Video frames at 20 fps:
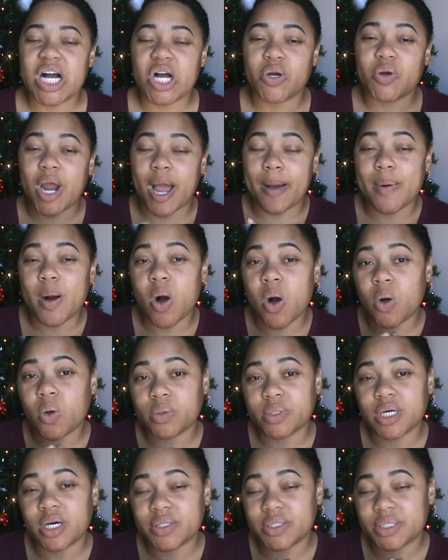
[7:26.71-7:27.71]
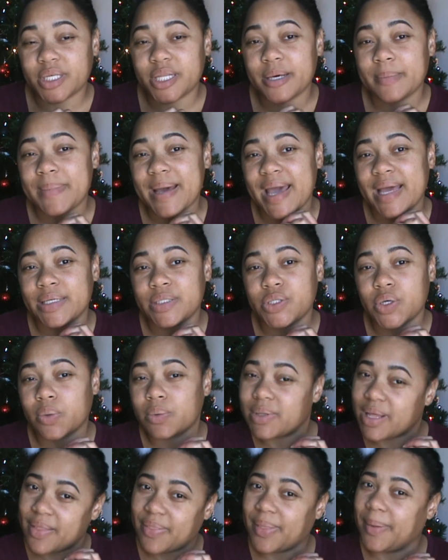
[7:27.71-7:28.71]
grab hold onto them and don't
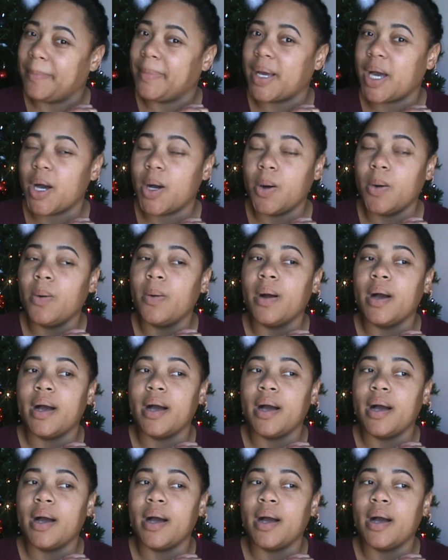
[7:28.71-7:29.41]
let them go.